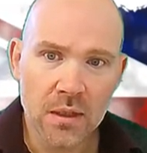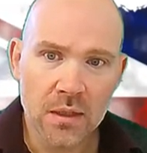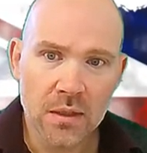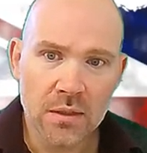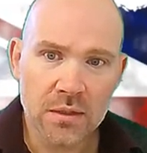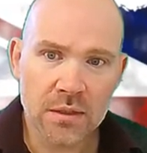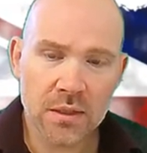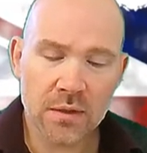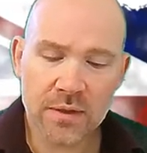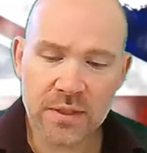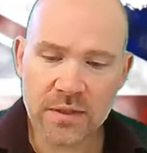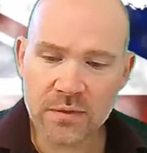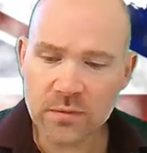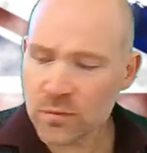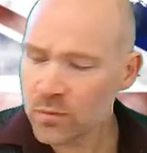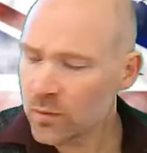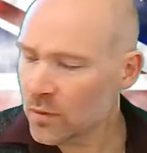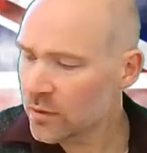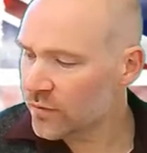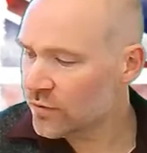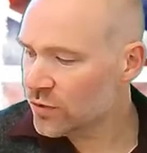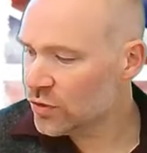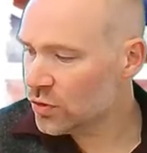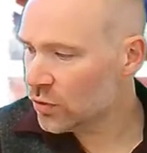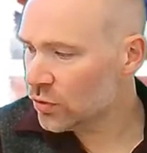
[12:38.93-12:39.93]
So this was one
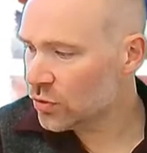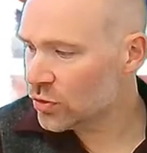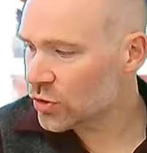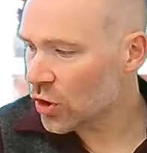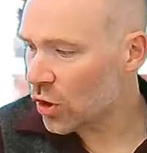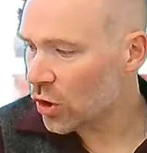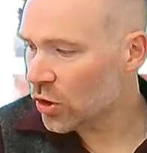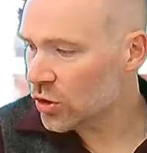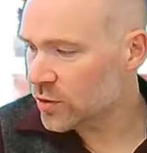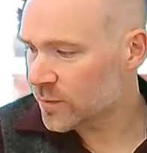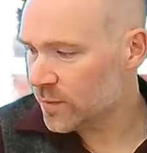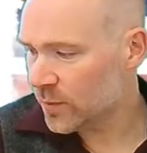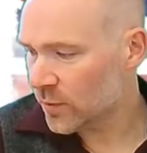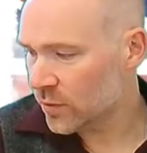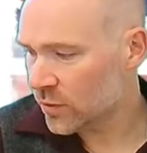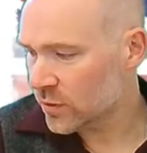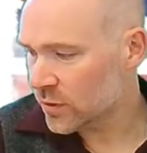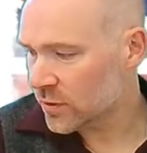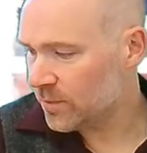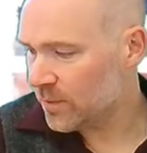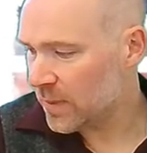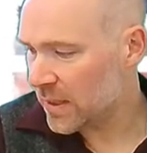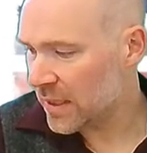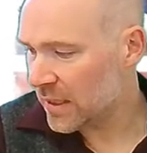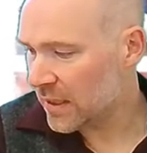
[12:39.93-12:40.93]
of George Osborne's
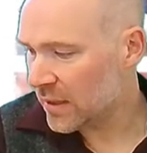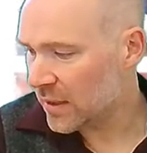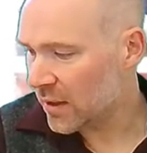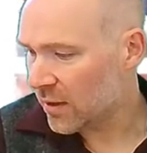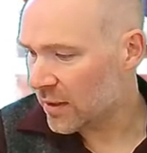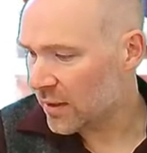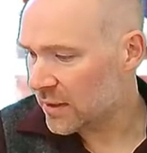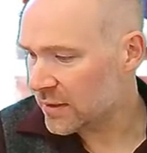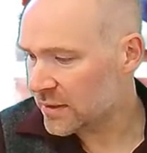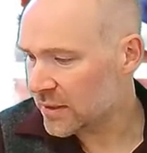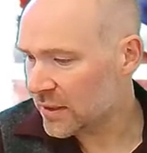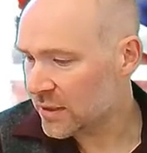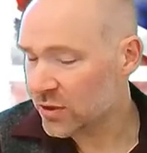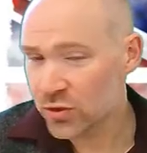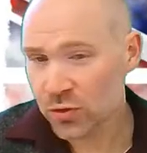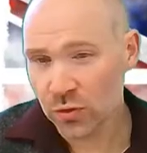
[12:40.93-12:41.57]
big ideas.